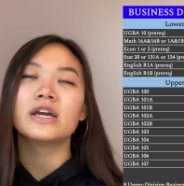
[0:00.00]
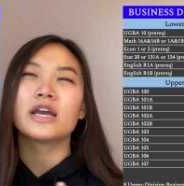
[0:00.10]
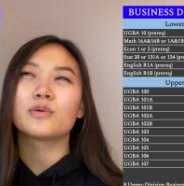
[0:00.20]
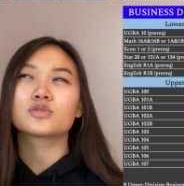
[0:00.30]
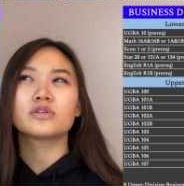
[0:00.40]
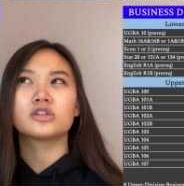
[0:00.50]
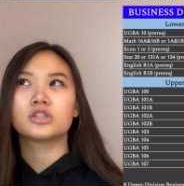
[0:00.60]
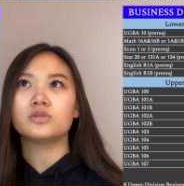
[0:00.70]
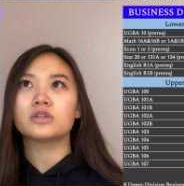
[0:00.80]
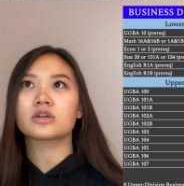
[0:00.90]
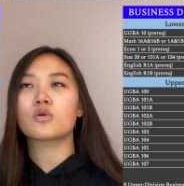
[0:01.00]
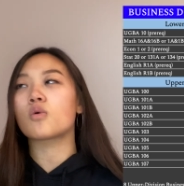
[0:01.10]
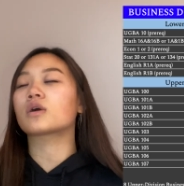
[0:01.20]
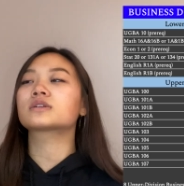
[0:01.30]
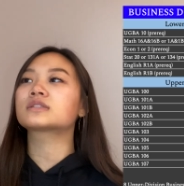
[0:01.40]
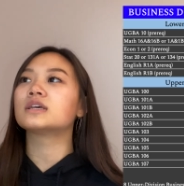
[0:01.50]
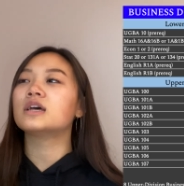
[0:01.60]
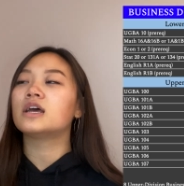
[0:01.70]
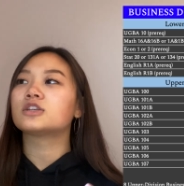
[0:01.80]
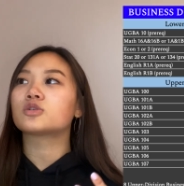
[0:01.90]
It was only a 2-unit course,
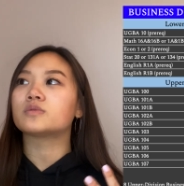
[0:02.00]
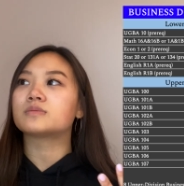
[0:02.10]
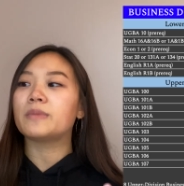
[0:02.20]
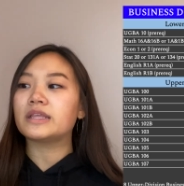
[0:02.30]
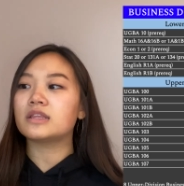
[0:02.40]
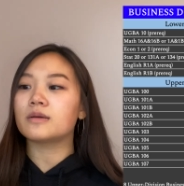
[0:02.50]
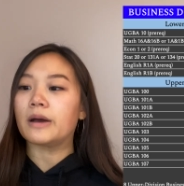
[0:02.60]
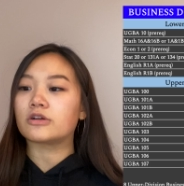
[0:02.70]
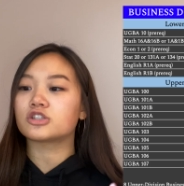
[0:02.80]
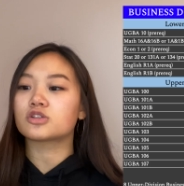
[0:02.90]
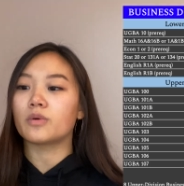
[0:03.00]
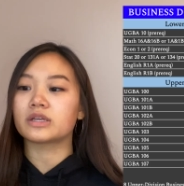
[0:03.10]
so it was mainly about just going